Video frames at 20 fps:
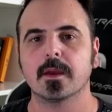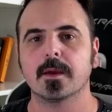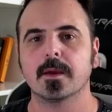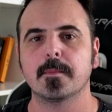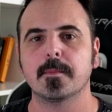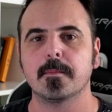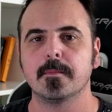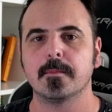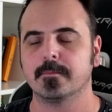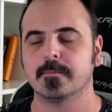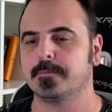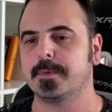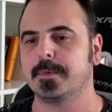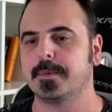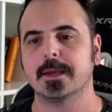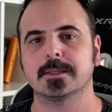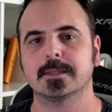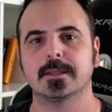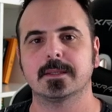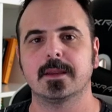
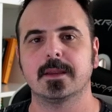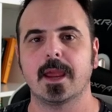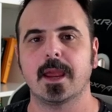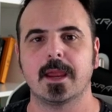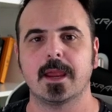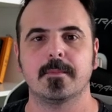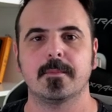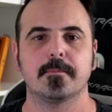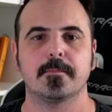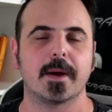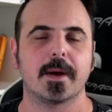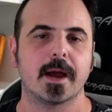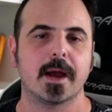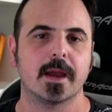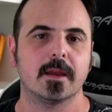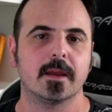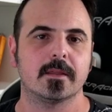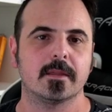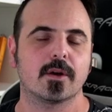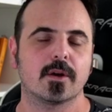best game
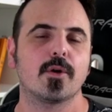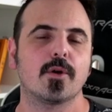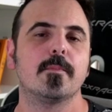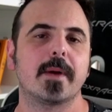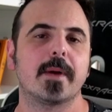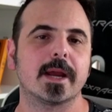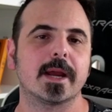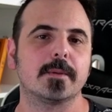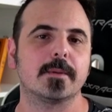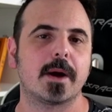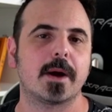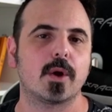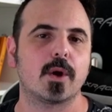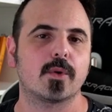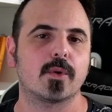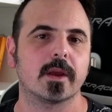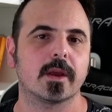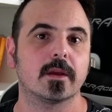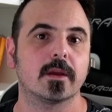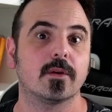by the combined power
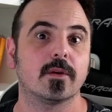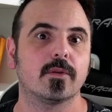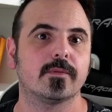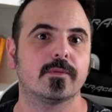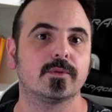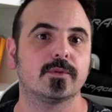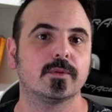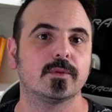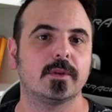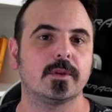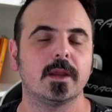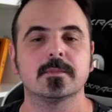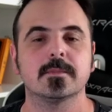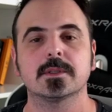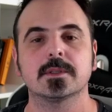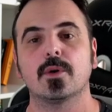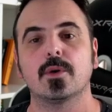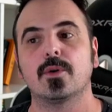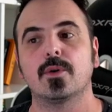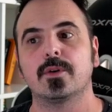ranking of two teams,
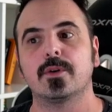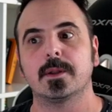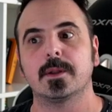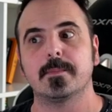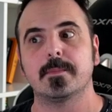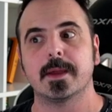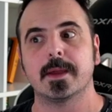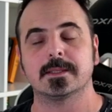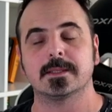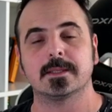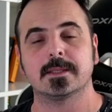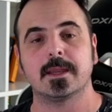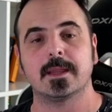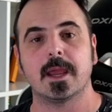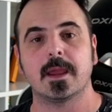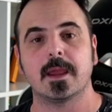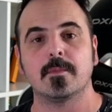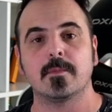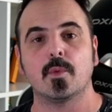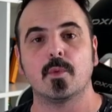or the best
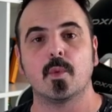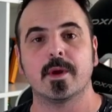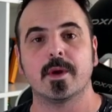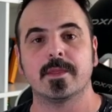game when the